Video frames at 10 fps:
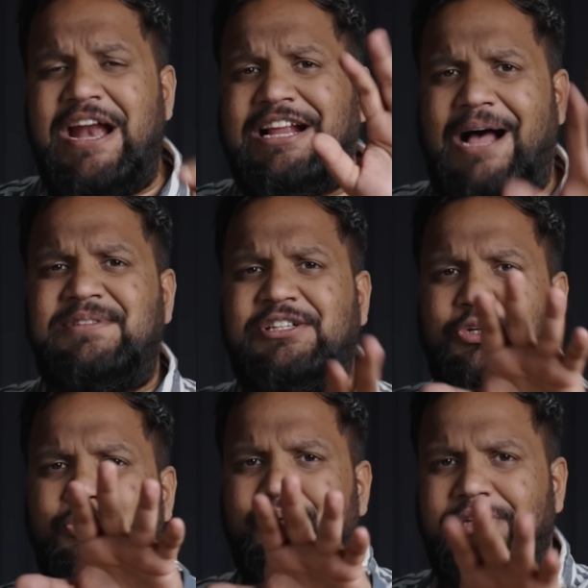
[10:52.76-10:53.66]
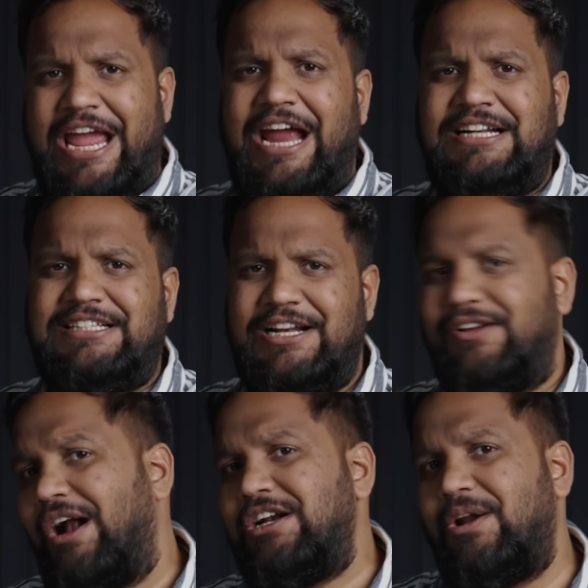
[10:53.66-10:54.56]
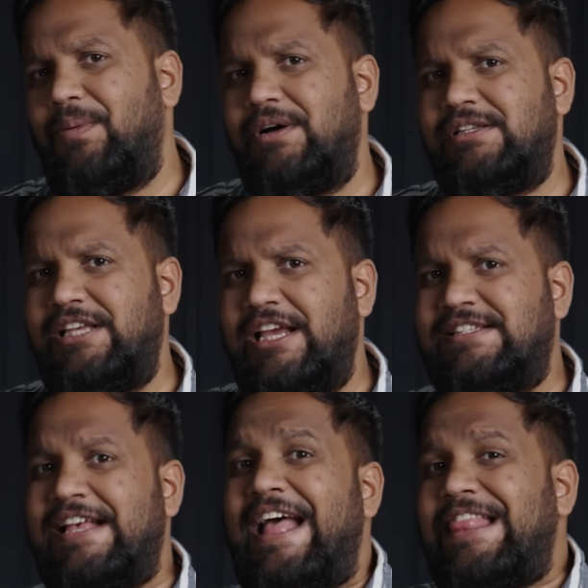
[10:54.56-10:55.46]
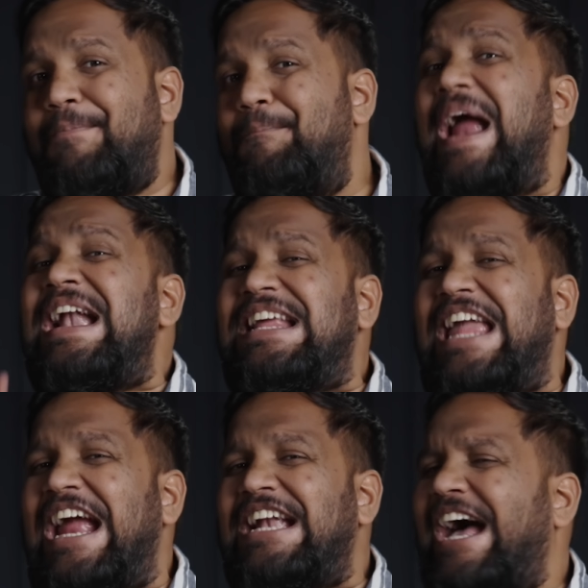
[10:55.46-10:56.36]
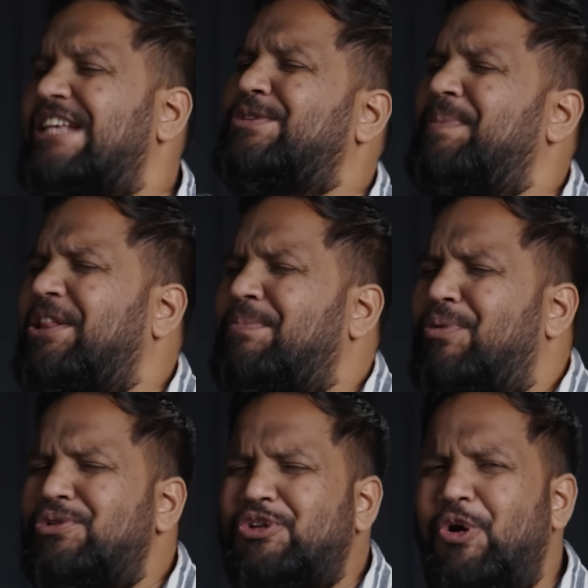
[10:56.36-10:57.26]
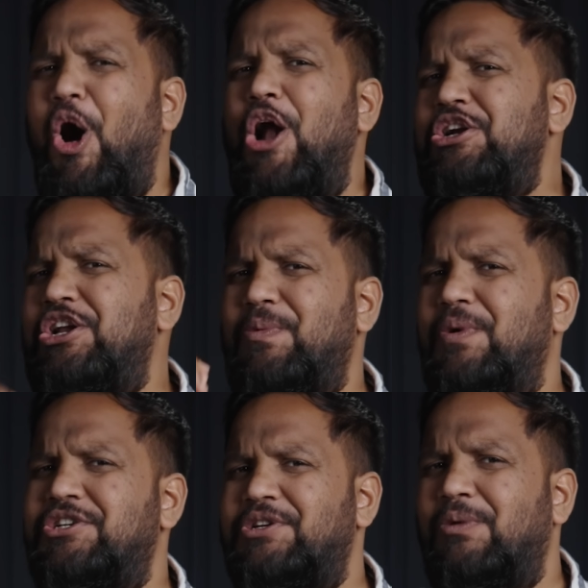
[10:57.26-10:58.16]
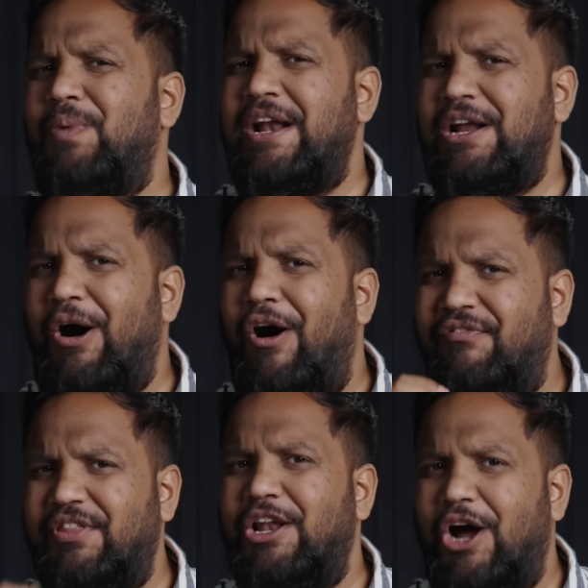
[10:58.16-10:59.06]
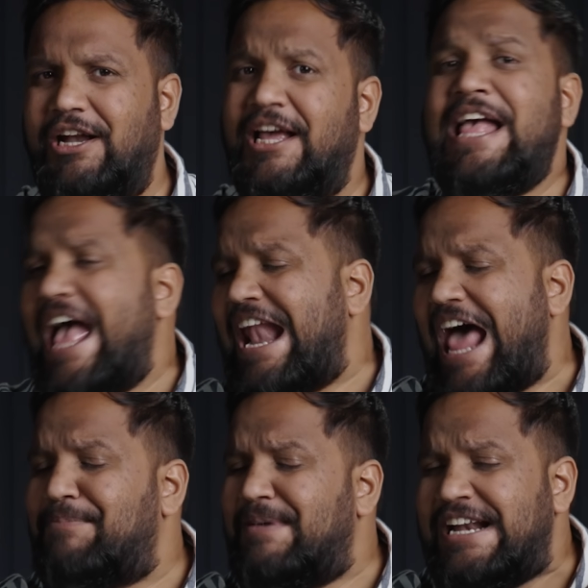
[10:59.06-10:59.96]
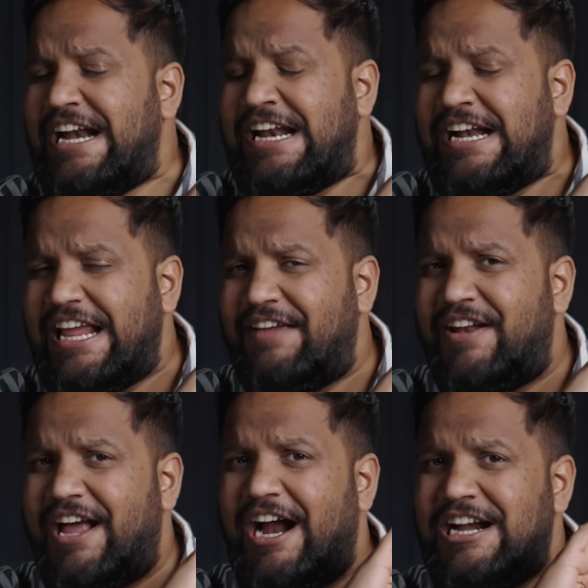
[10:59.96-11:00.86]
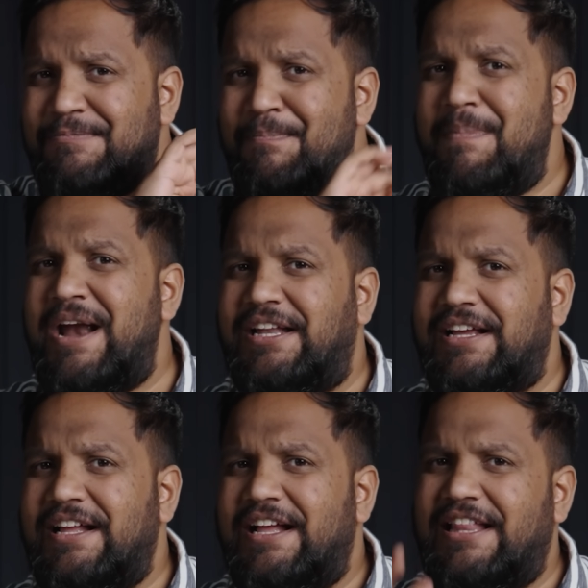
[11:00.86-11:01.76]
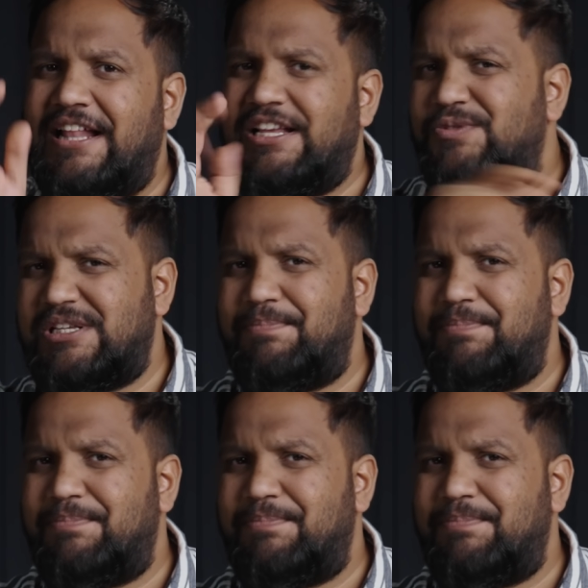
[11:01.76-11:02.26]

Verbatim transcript: it comes to gates and controversies, the Bend Gate has to be the most controversial one of the lot, and Apple didn't even admit that this was a